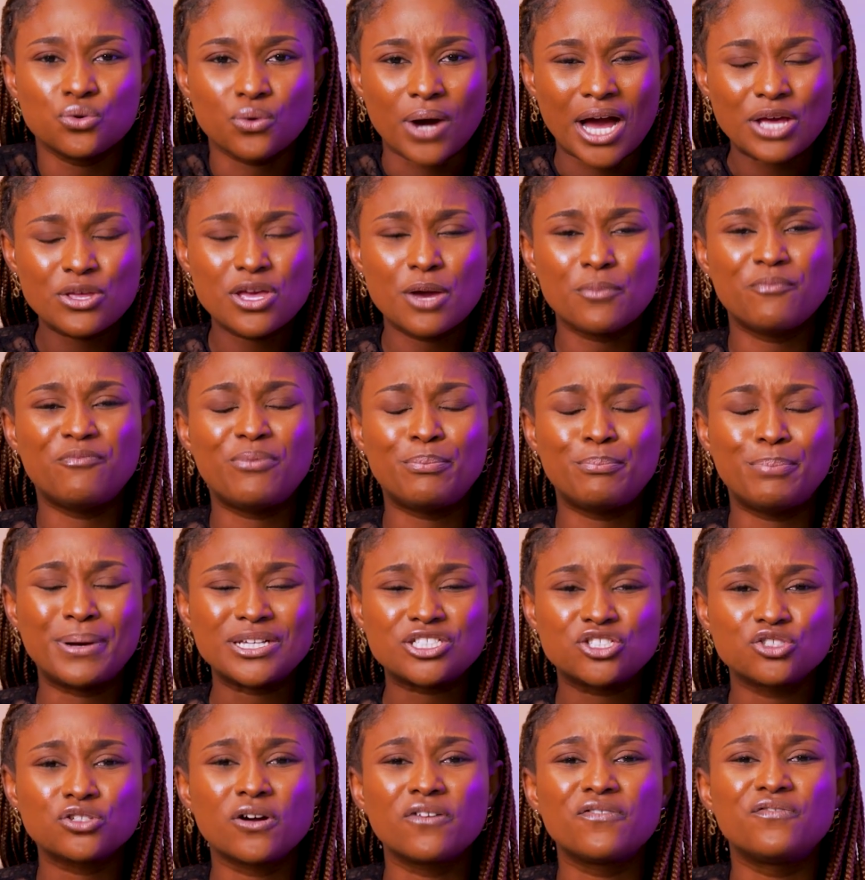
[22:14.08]
Are you a
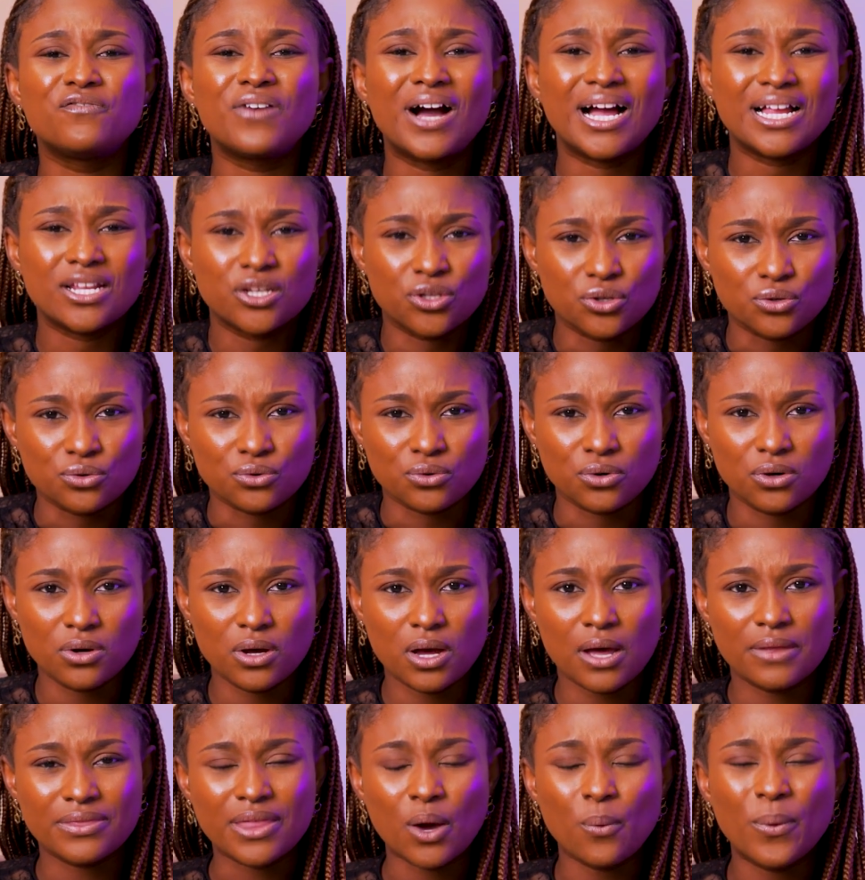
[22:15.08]
person of value?
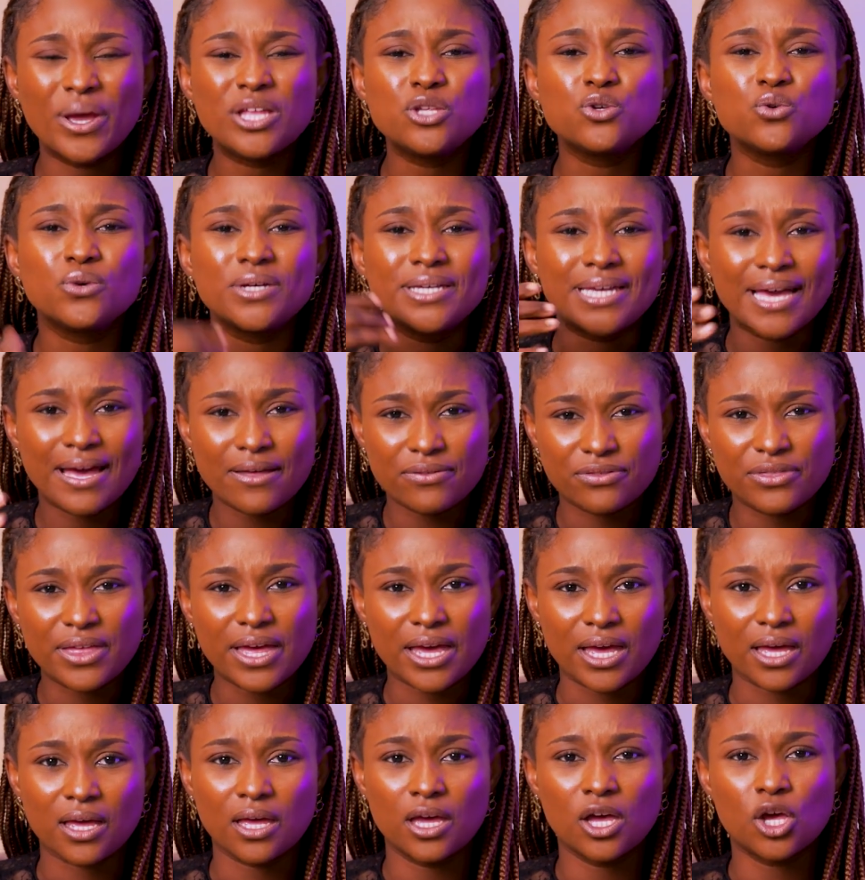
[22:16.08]
And when you get
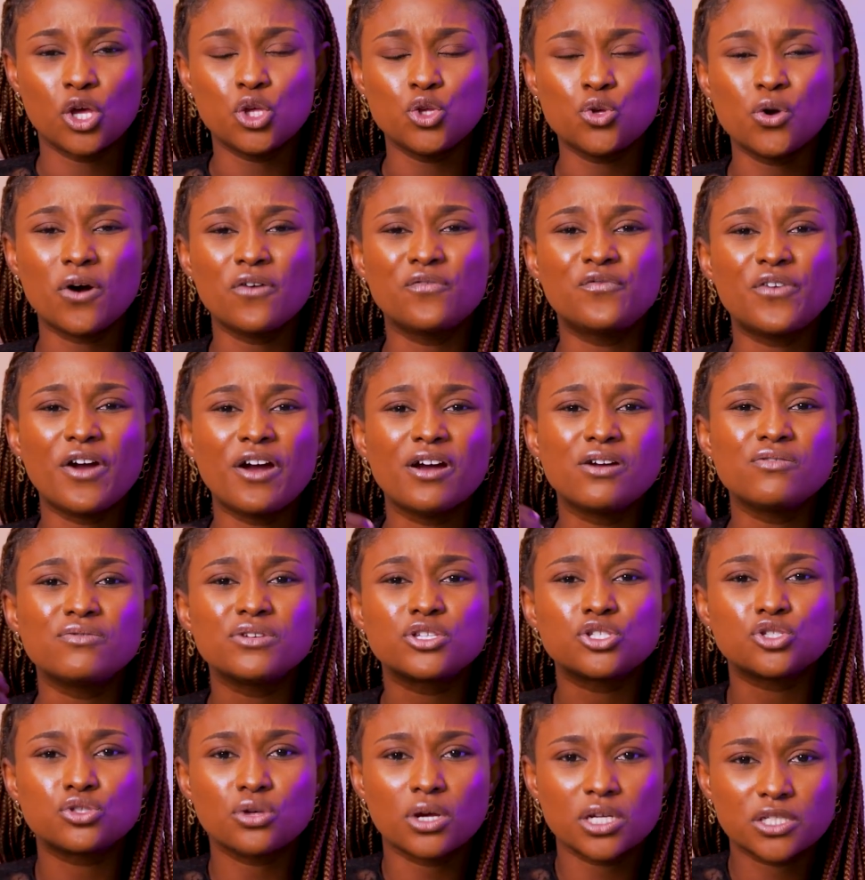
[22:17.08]
there, you're very
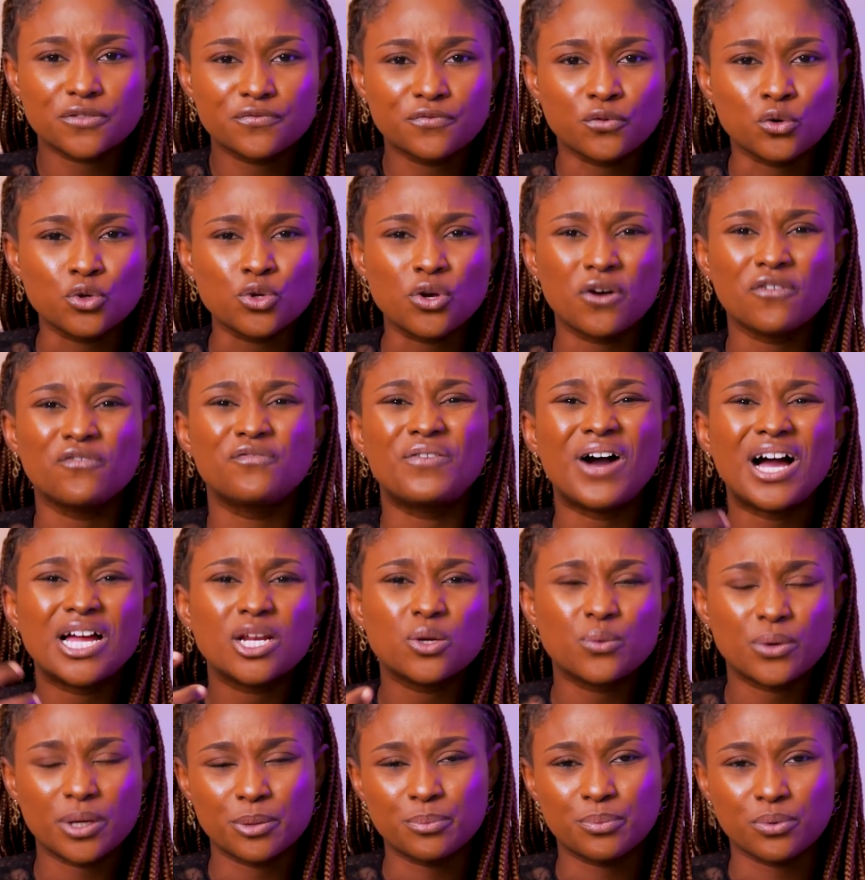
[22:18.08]
resourceful, you're
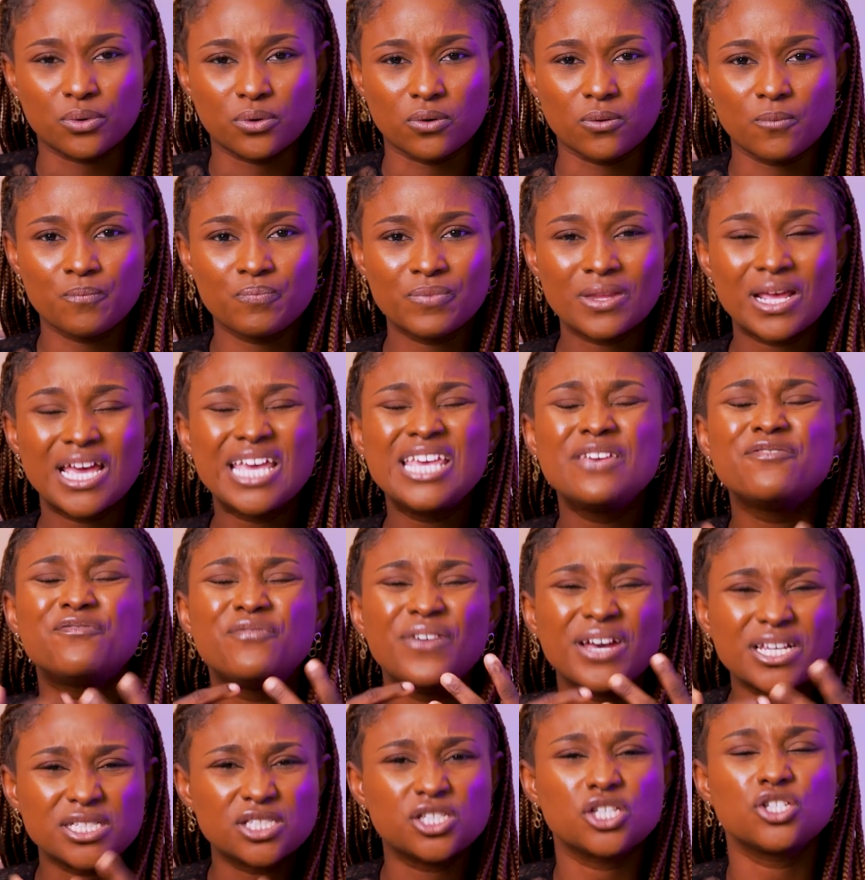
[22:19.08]
valuable.
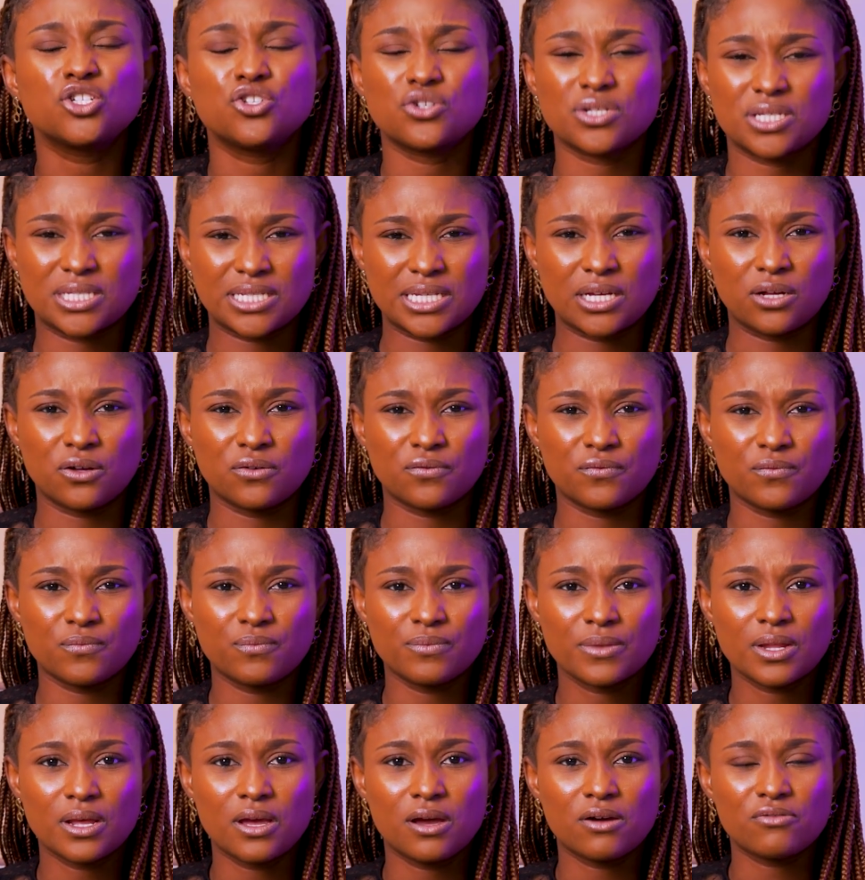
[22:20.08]
Invest in yourself,
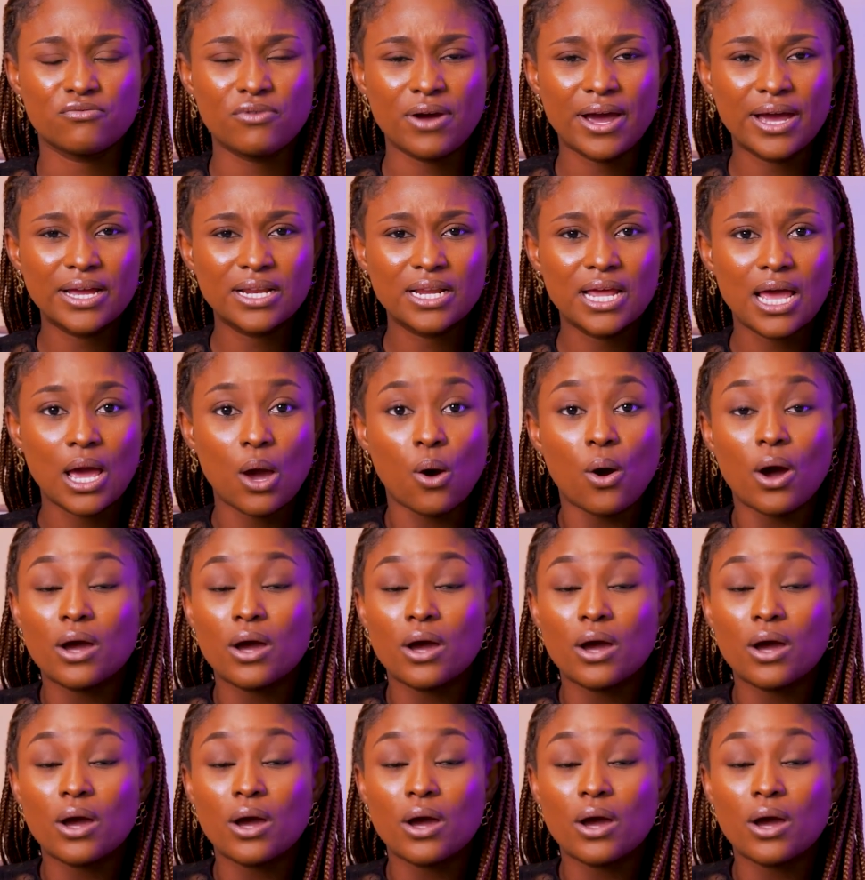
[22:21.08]
right?